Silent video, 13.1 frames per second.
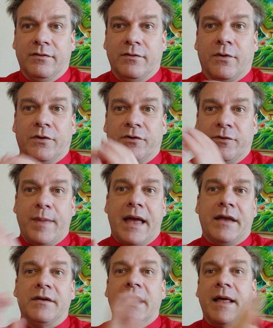or
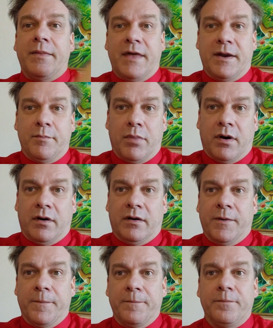spend and then
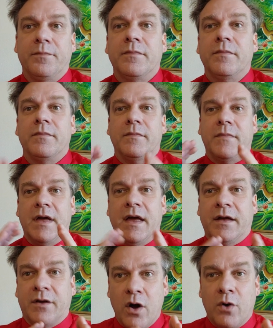borrow.
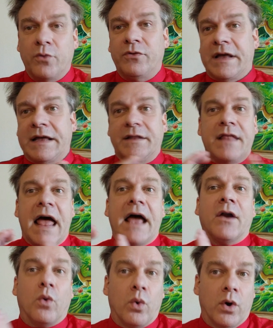It goes in
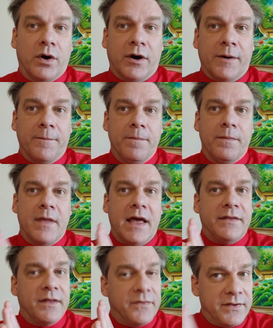that order,
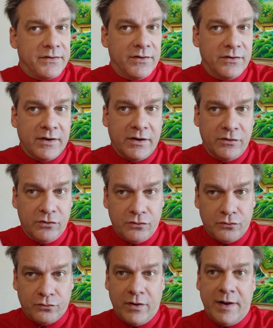and that this is
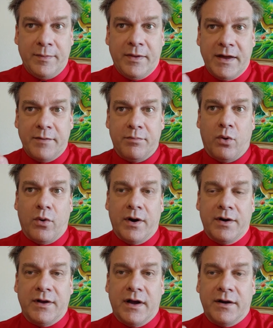extremely
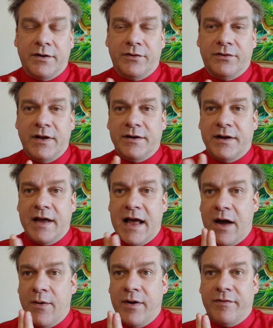important to understanding
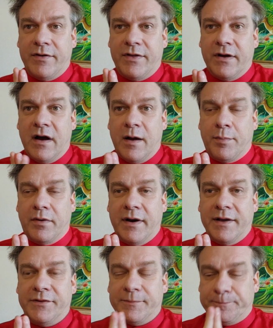how everything
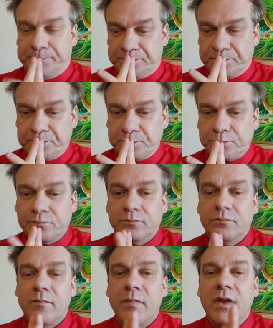operates.
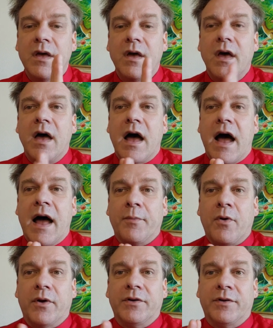
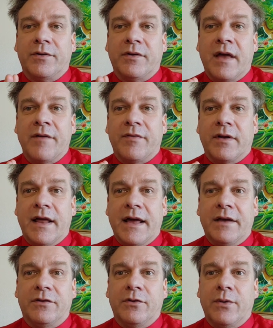I'm going to give a
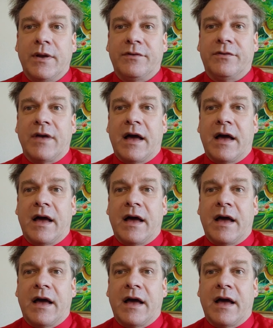link to his